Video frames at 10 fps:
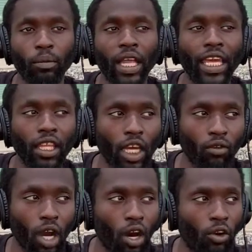playing their
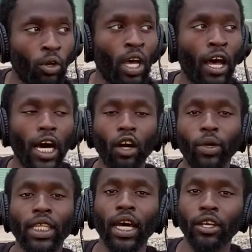role
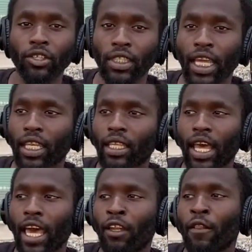with the understanding
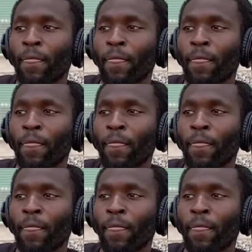that